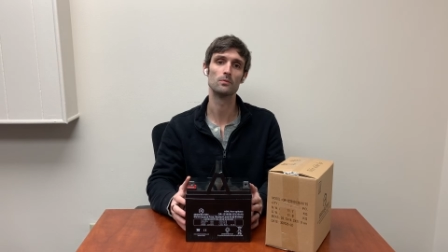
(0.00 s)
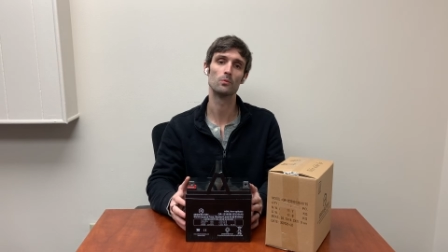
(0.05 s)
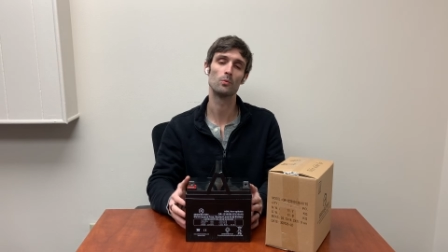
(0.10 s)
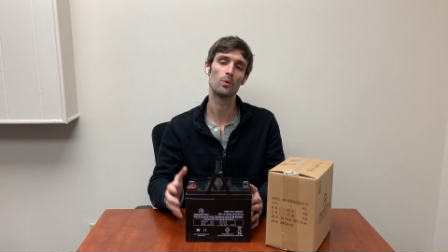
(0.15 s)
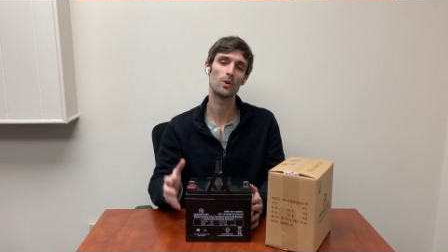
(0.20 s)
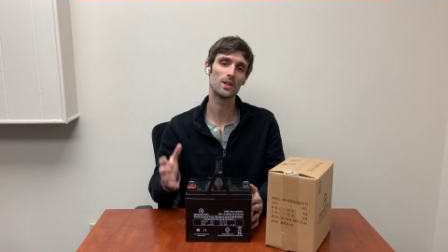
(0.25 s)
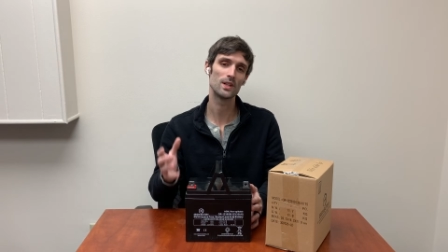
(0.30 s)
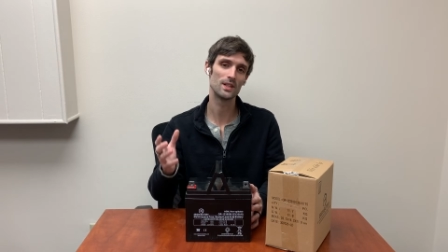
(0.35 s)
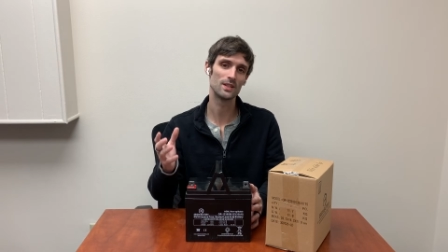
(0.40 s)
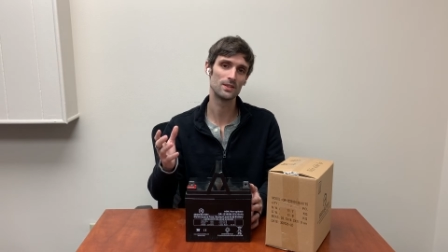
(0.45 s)

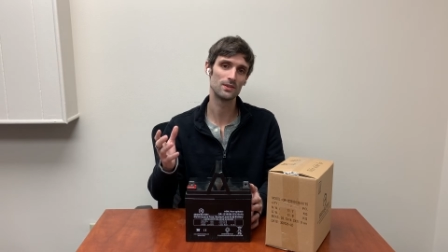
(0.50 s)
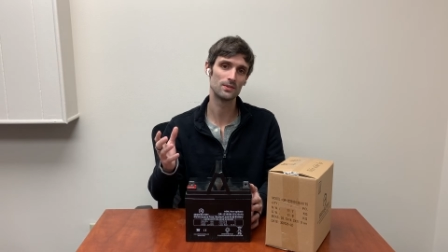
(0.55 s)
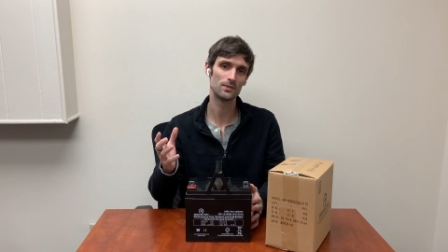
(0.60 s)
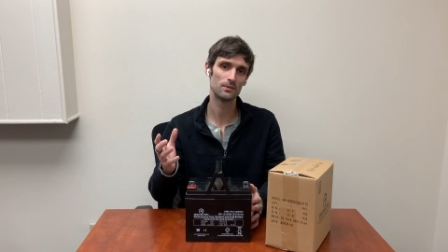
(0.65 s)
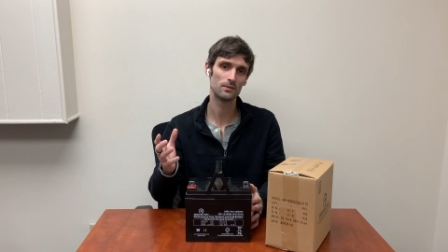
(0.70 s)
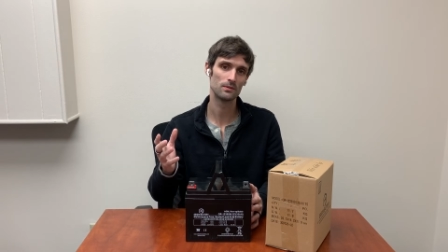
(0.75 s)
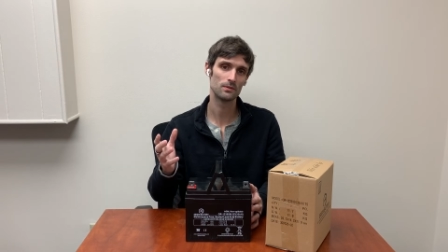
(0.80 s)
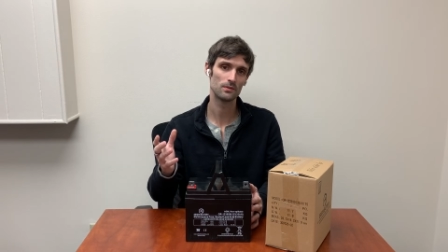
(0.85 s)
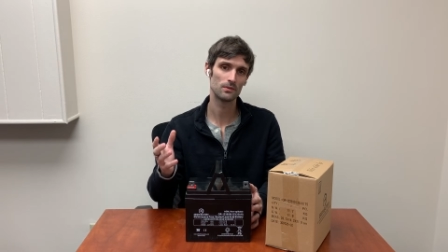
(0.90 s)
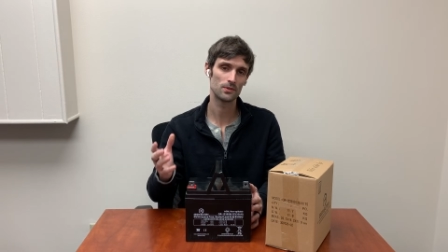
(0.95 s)
What is
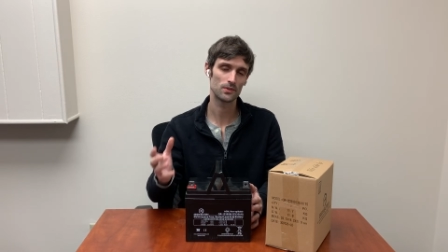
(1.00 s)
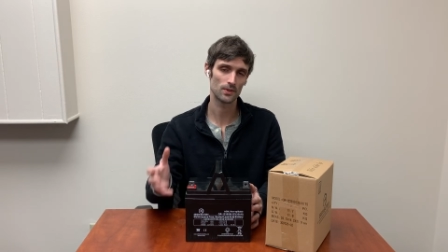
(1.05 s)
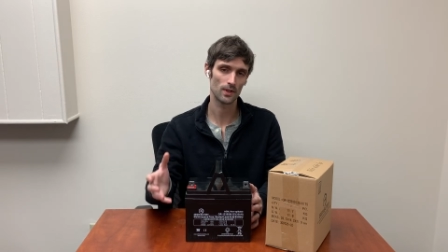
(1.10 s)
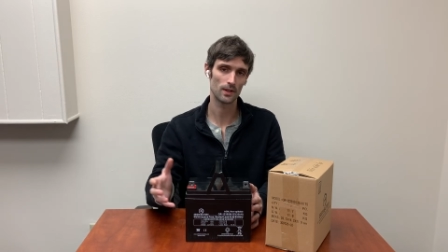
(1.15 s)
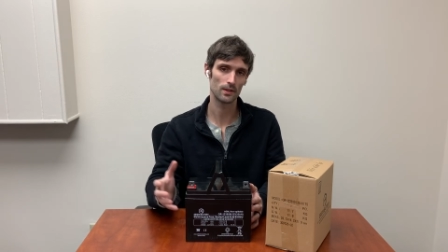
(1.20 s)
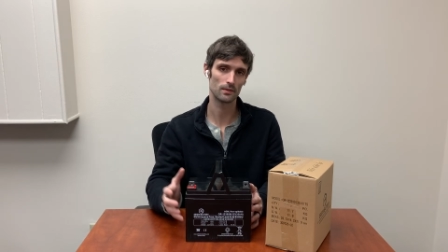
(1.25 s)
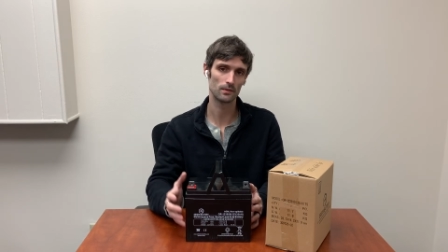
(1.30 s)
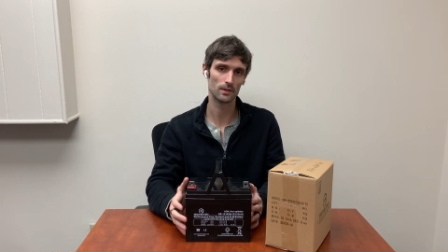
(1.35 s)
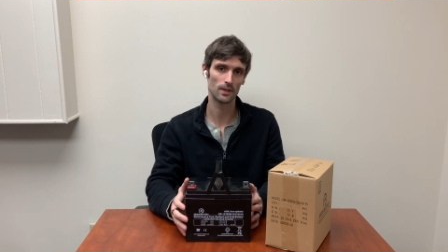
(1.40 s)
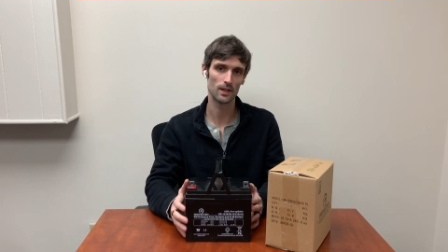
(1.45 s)

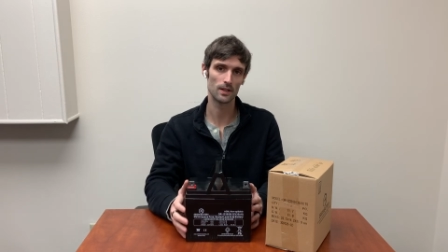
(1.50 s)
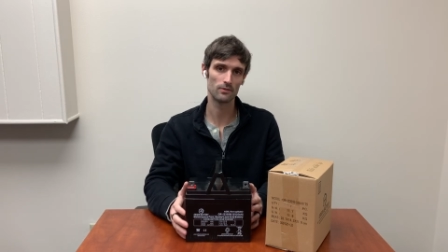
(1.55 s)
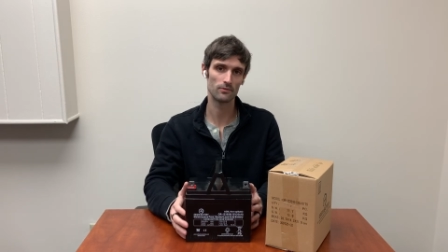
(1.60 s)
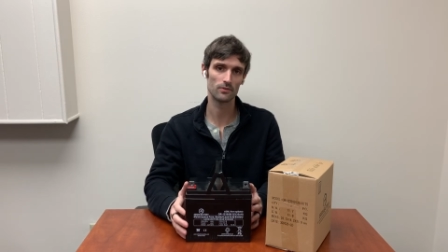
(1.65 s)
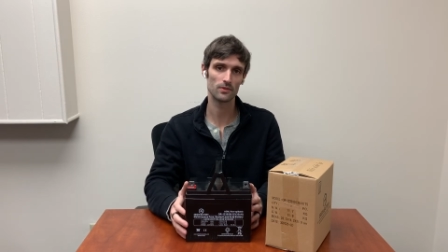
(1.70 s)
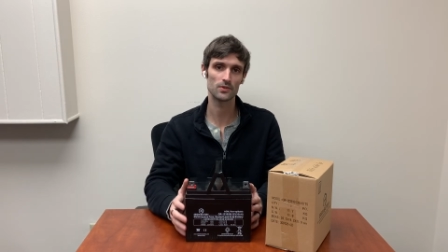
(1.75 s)
cycle life?